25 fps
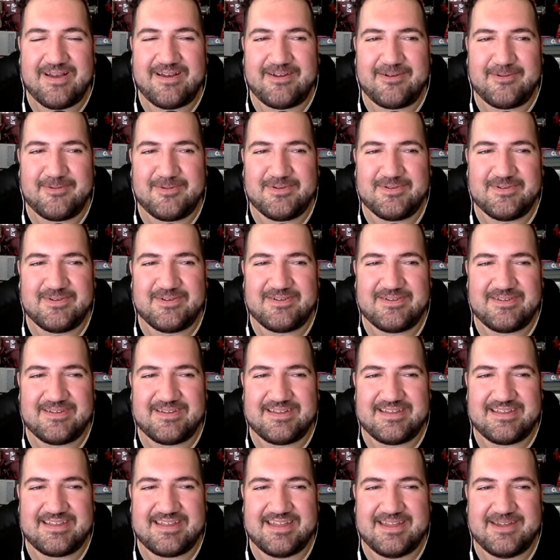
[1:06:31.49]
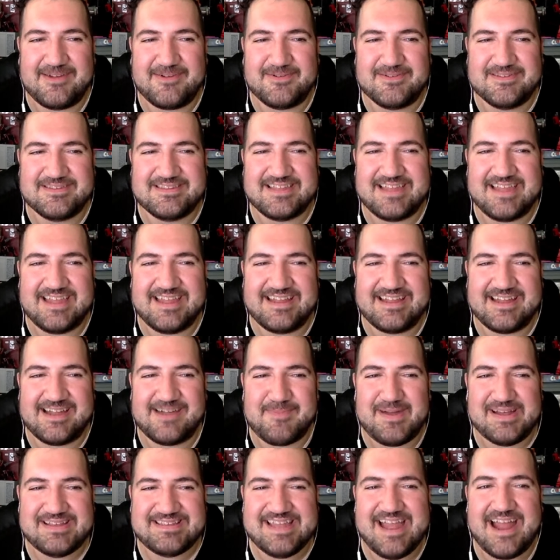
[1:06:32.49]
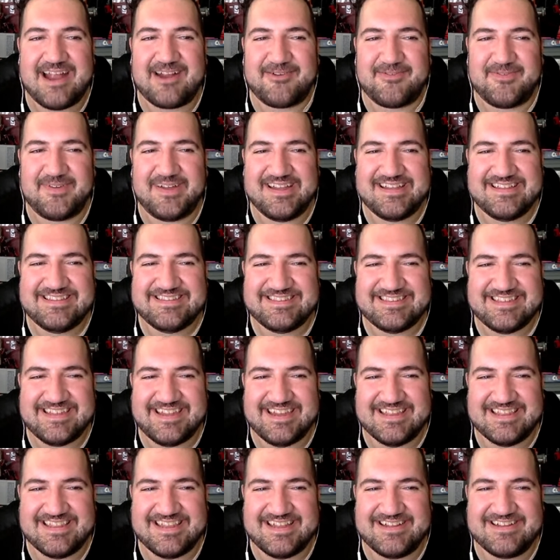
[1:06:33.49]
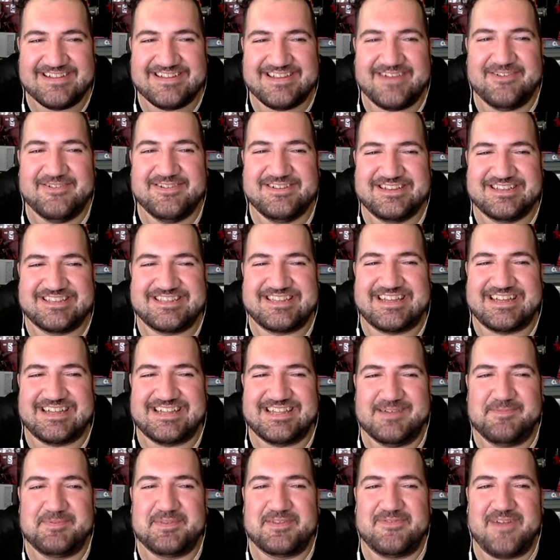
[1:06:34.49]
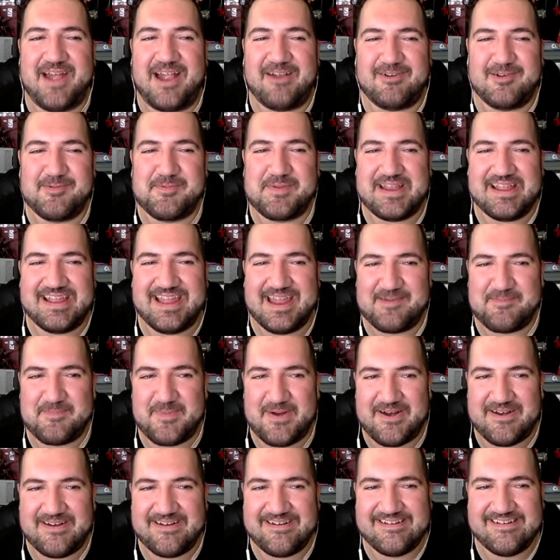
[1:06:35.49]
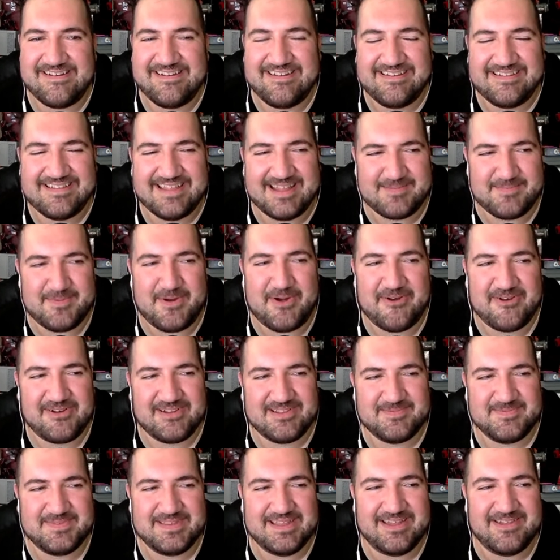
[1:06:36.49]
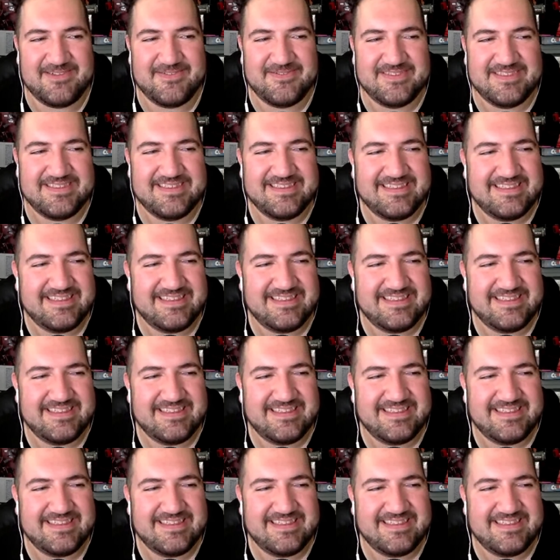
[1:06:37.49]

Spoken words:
Where it was like My Sacrifice, and it was just clips of everybody getting murdered, like murdering themselves.